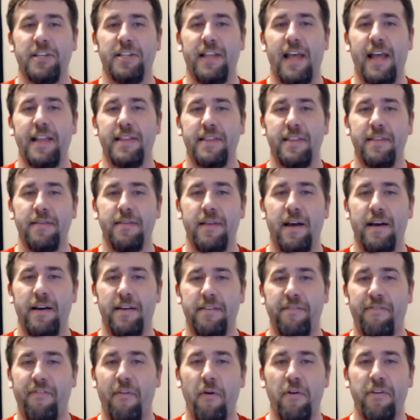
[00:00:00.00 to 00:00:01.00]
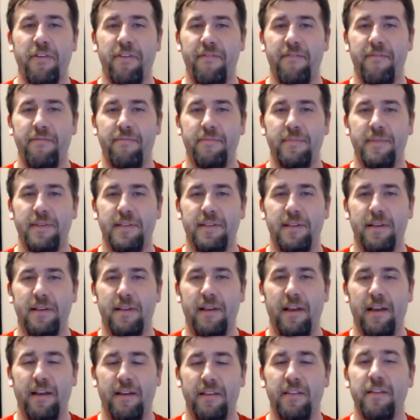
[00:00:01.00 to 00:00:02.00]
and that
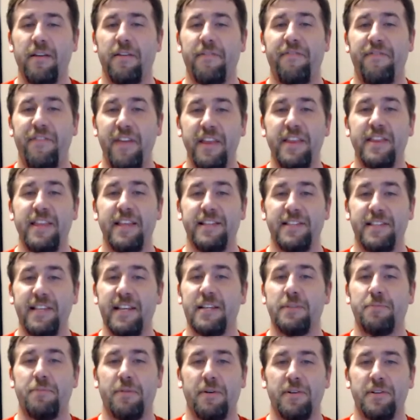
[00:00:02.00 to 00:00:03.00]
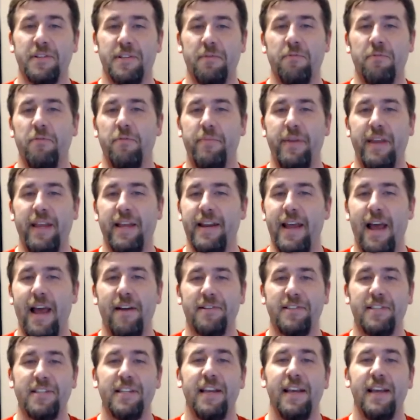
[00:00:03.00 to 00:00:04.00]
the fifth and sixth person would be
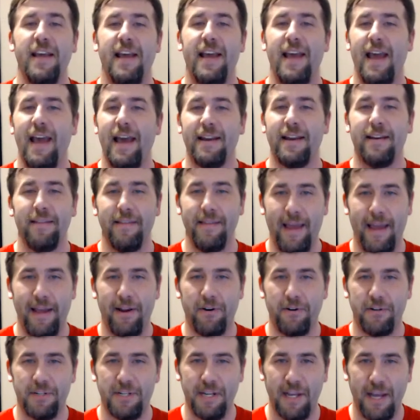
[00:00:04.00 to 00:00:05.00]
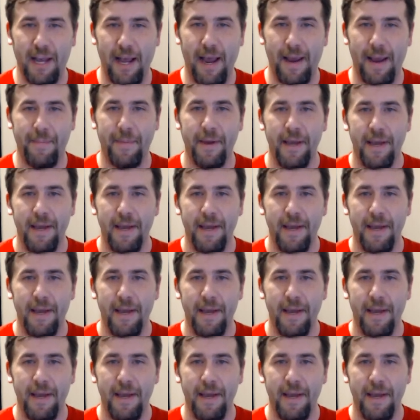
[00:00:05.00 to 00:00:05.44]
announced at a later time.